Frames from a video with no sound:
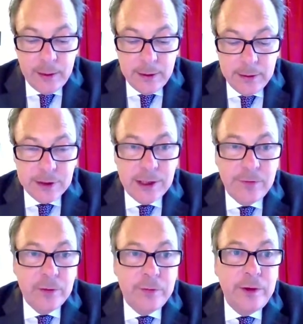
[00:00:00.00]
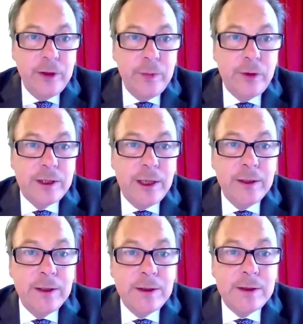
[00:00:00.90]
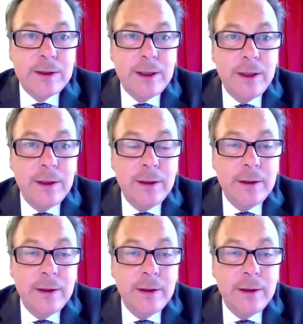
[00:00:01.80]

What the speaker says: I'll just give you a few more seconds.